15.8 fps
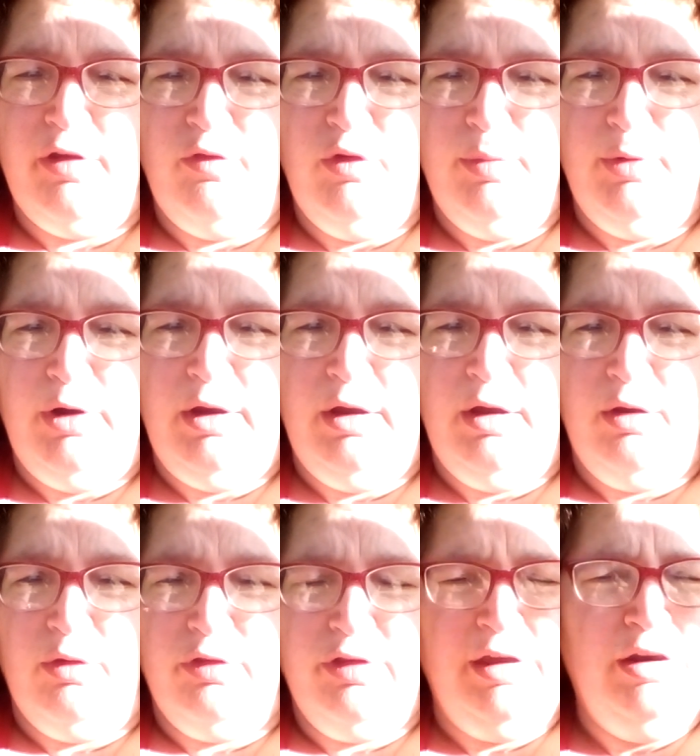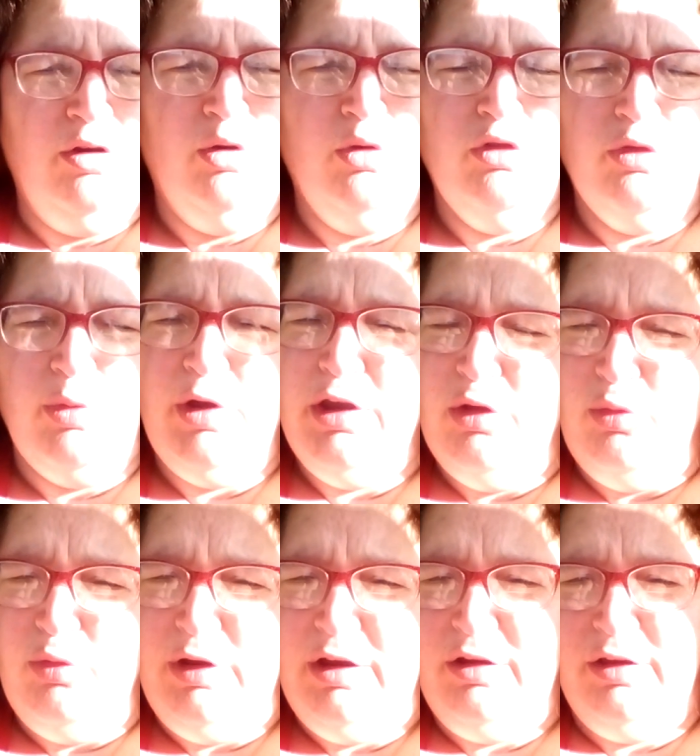everybody else. He knows what
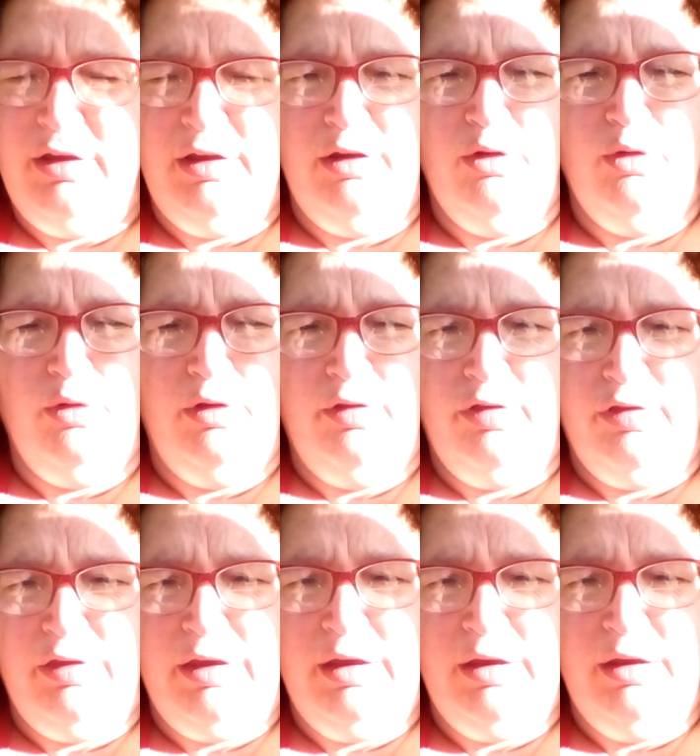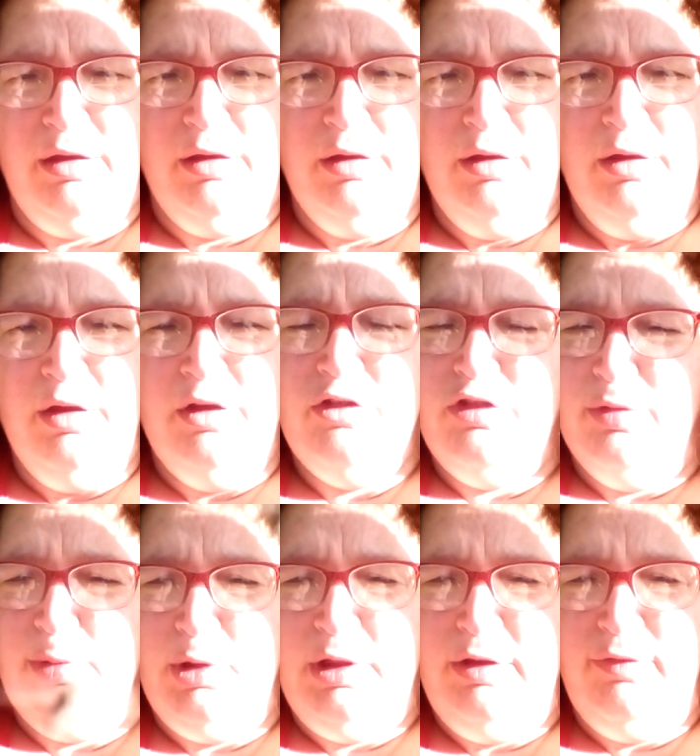you need to hear and see
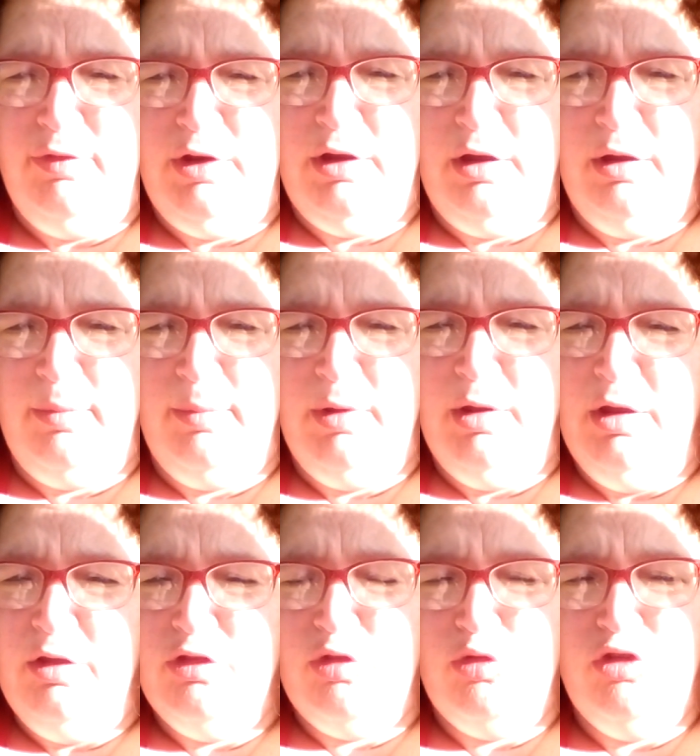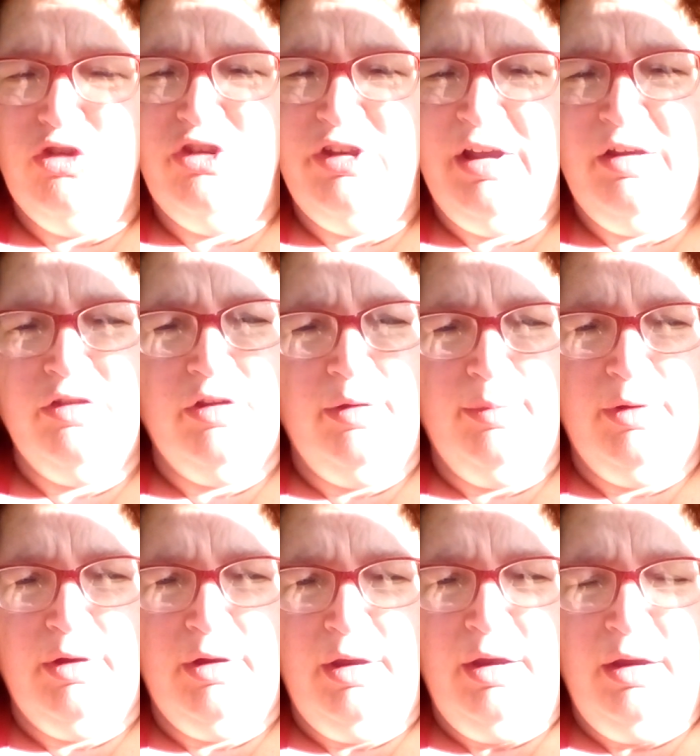to believe in Him. So just ask Him
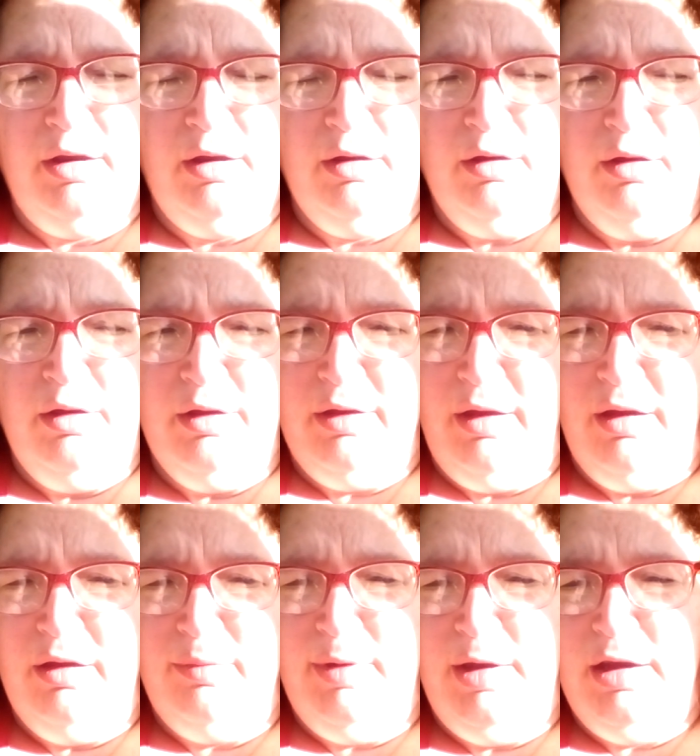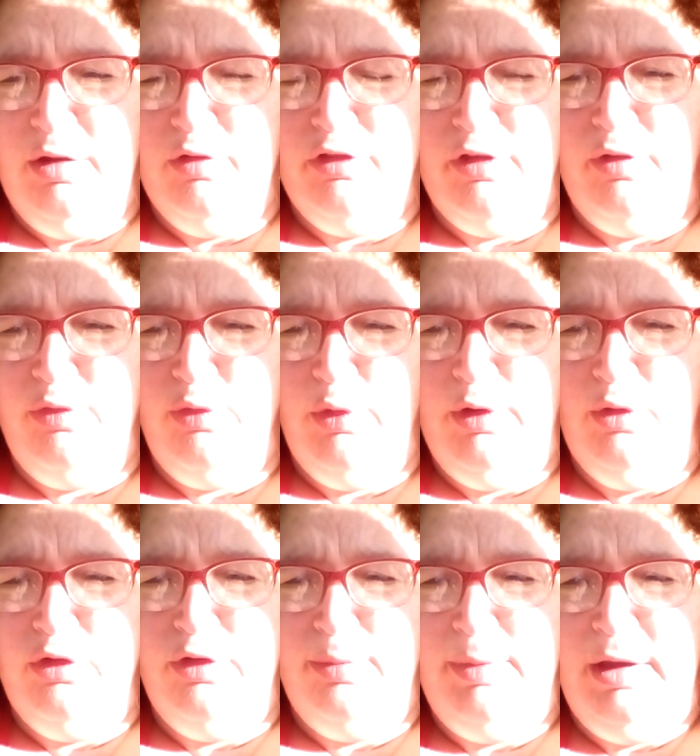today God, make yourself
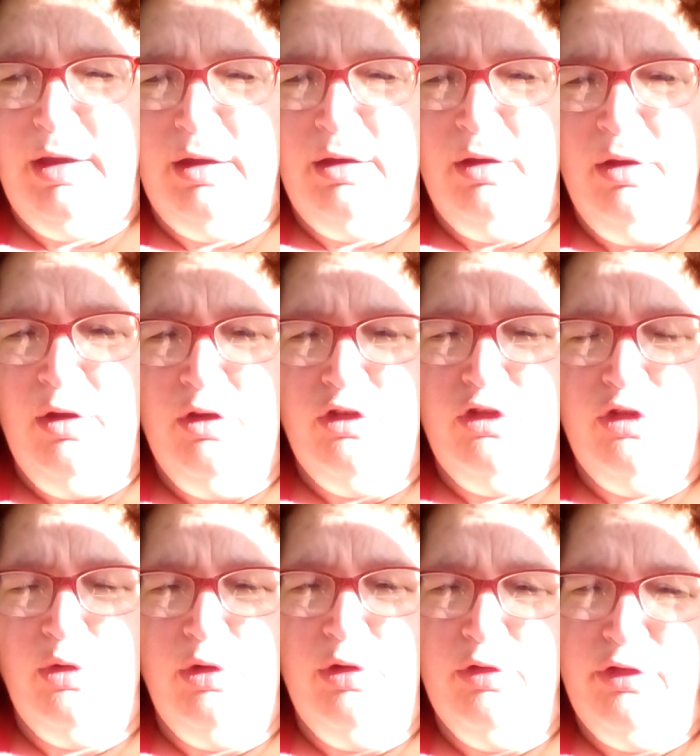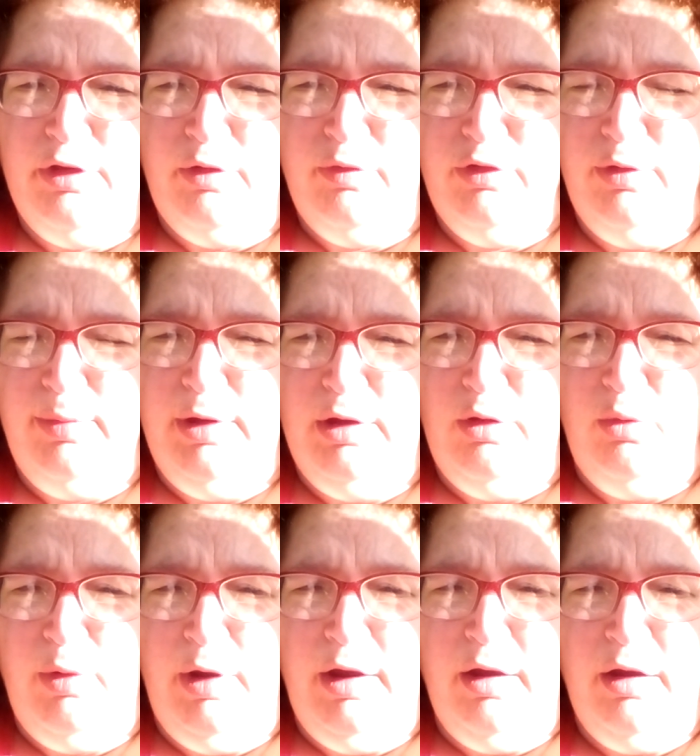real to me. Show yourself to me in
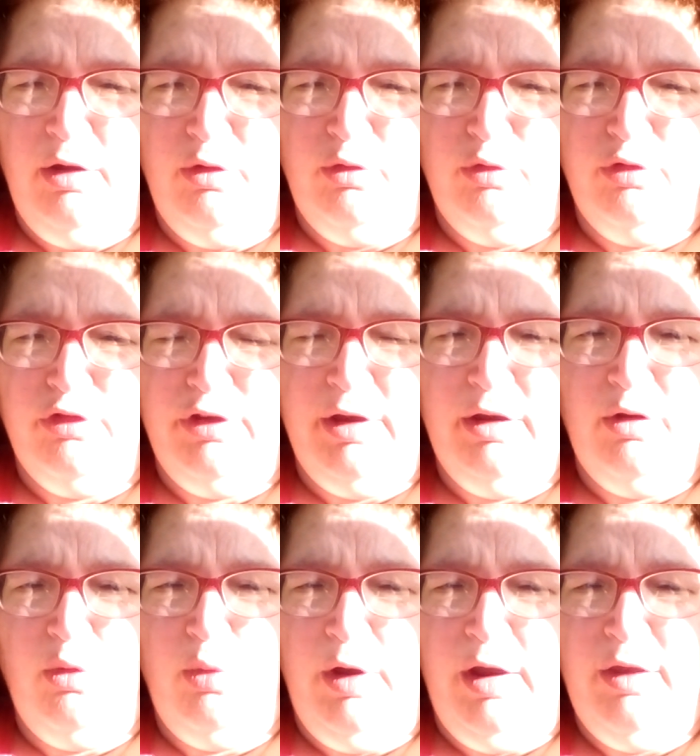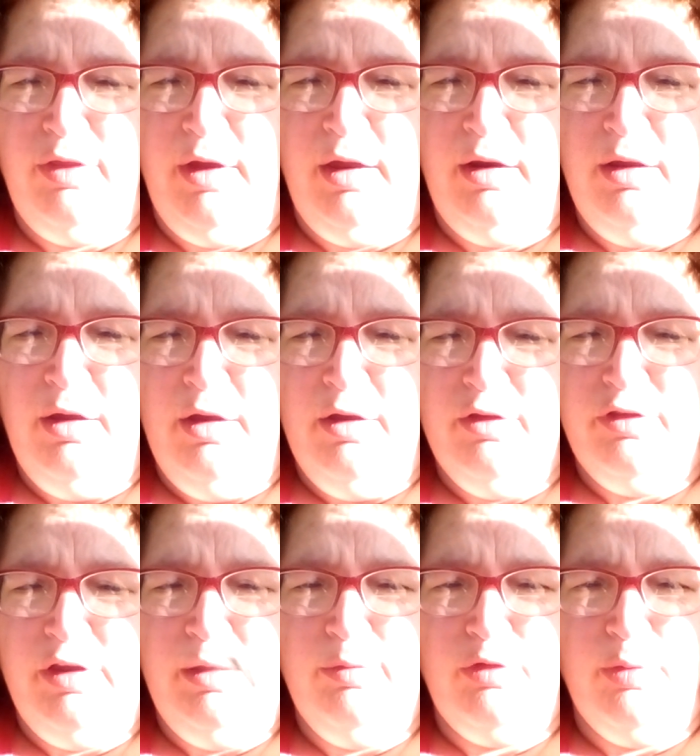a way I understand, a way that
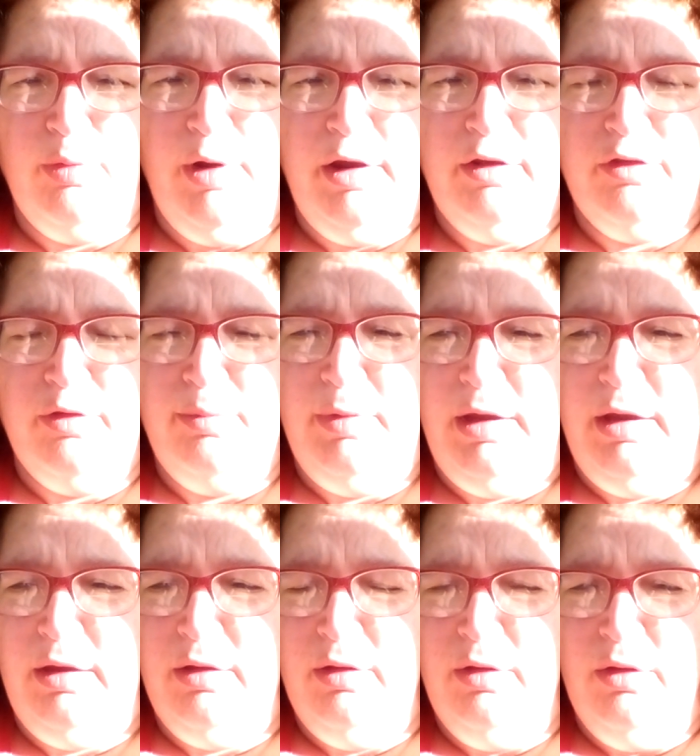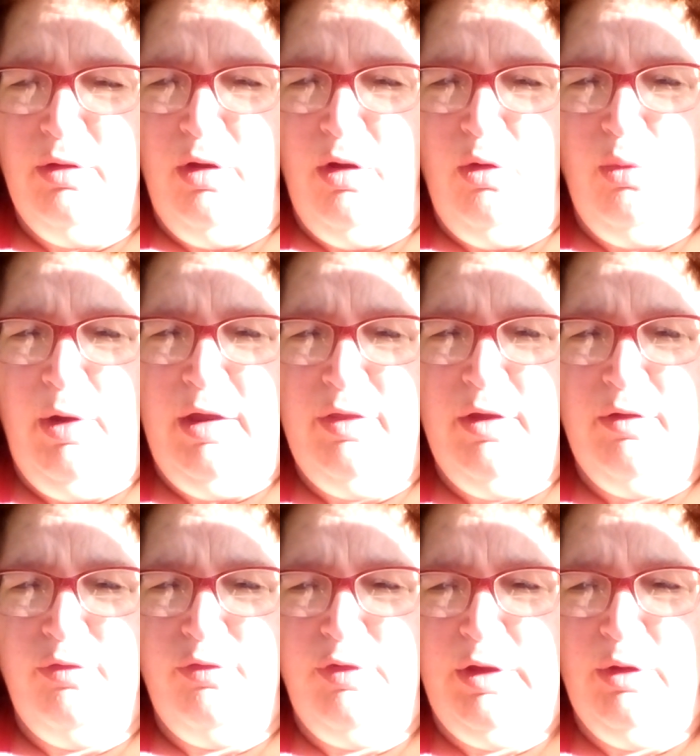seems right to me, a way
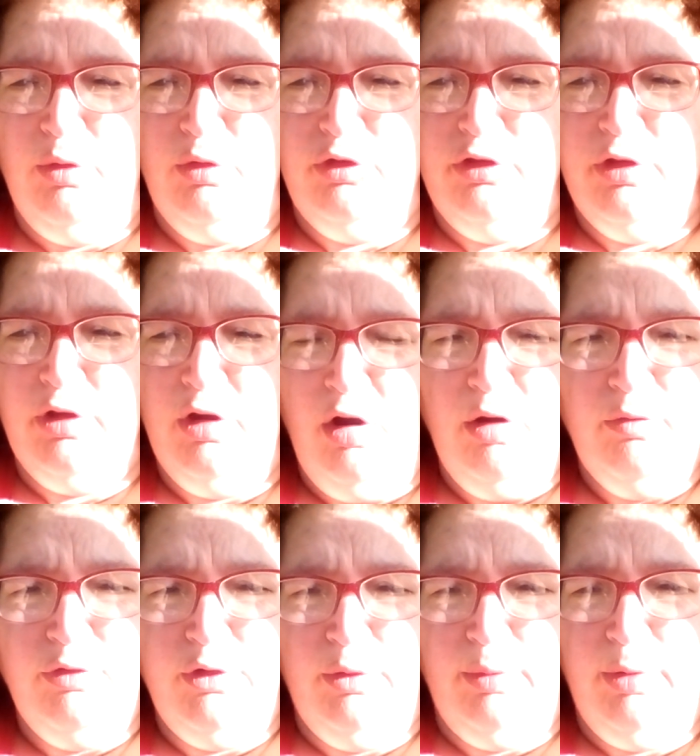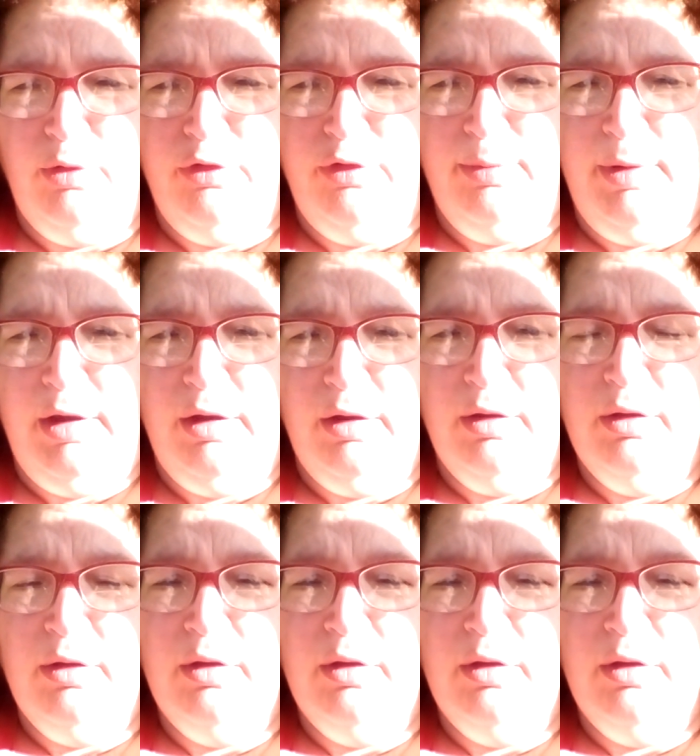that feels comfortable to me.